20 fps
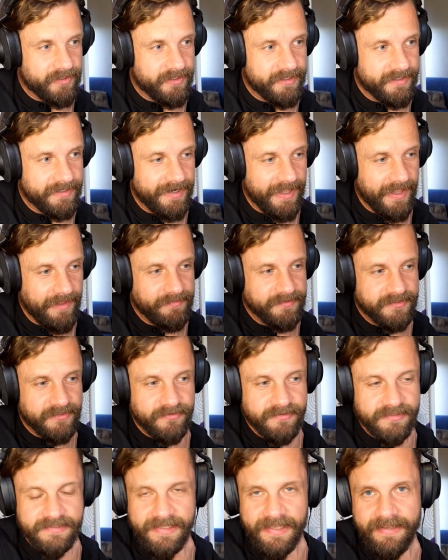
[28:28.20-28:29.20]
more
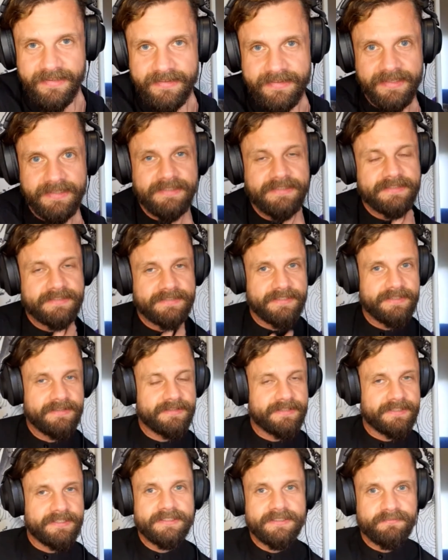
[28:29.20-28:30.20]
episodes like this
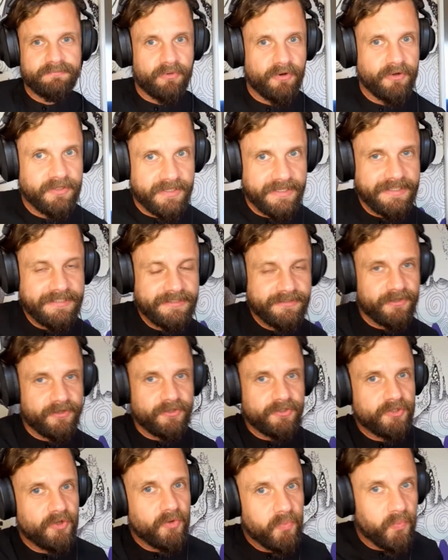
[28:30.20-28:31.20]
in this podcast or
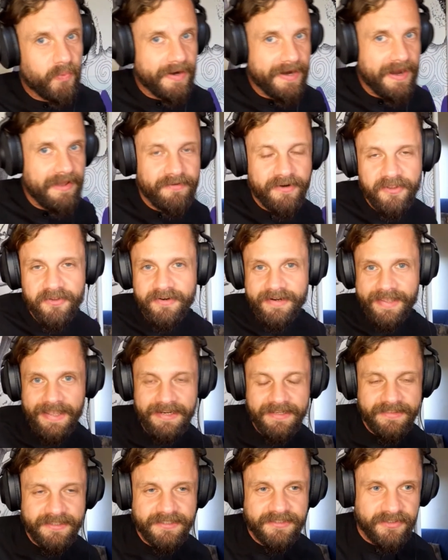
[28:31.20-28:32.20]
YouTube, wherever you're
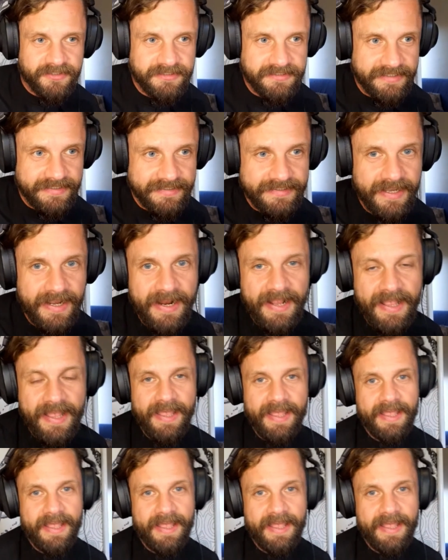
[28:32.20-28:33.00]
getting this content.